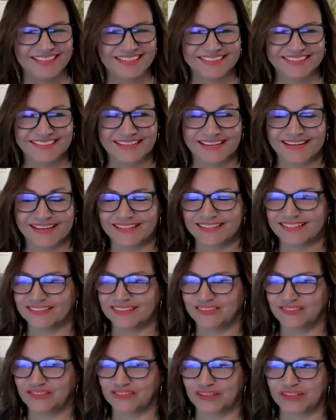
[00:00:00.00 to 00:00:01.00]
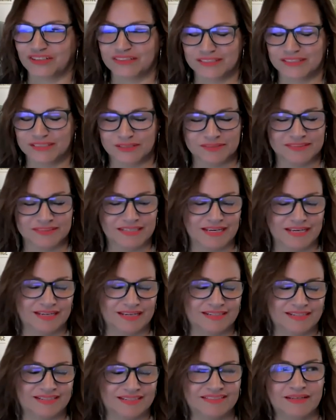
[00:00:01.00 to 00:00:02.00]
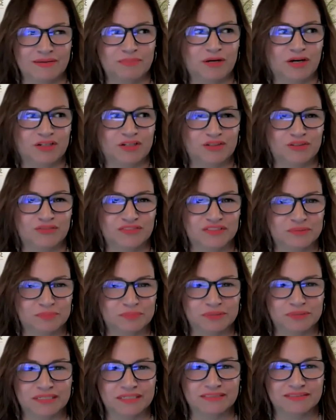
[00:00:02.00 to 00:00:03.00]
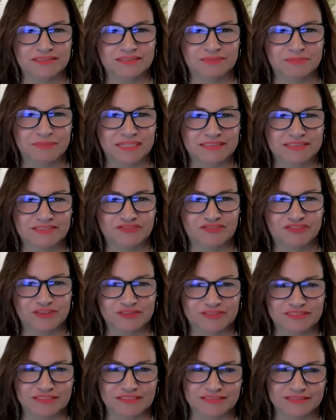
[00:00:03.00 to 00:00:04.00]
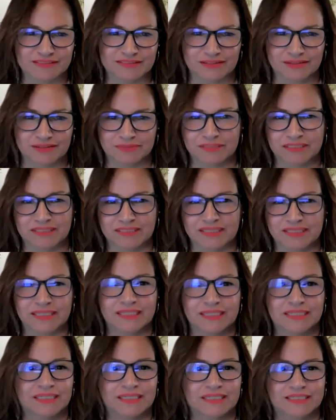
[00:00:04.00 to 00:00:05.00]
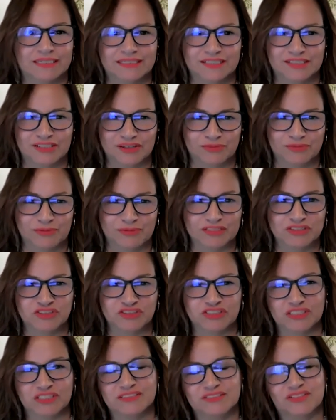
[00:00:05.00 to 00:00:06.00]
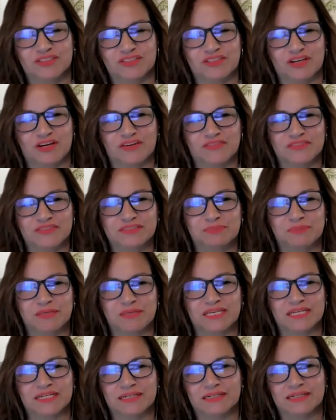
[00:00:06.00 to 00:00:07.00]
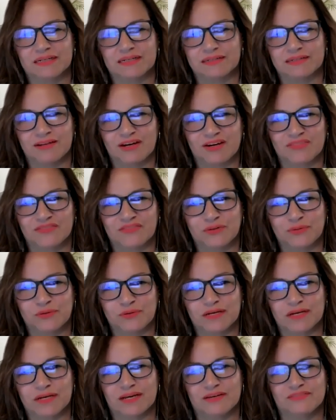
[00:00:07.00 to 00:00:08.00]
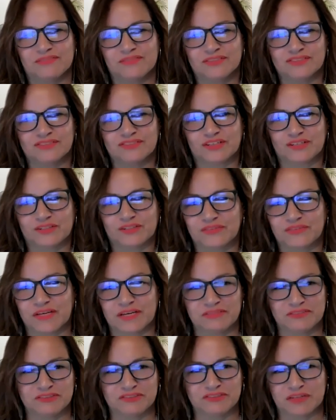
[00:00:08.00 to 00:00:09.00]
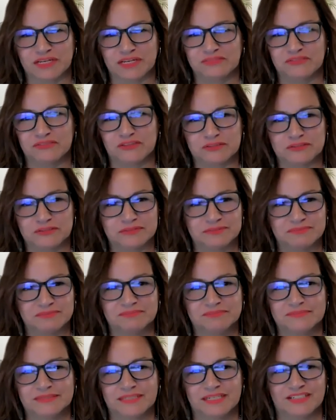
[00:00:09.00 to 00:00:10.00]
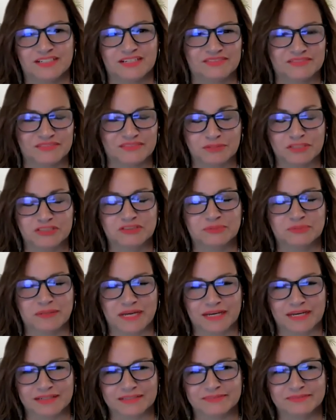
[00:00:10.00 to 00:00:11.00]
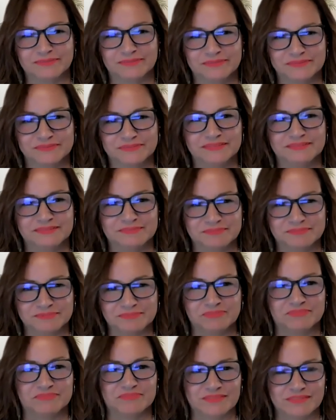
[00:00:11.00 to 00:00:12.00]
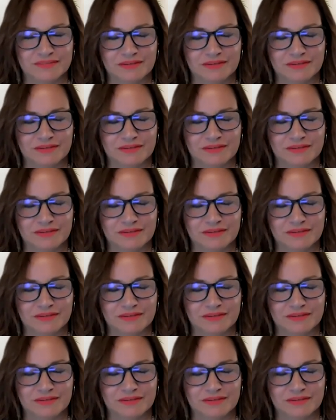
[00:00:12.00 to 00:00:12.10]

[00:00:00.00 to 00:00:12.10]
Yeah, I can certainly use that because I'm all over the place in Massachusetts. So I'm like, you know, rush into the office, make an, an offer, what have you. So if I have a driver and I have to rush back. Yeah.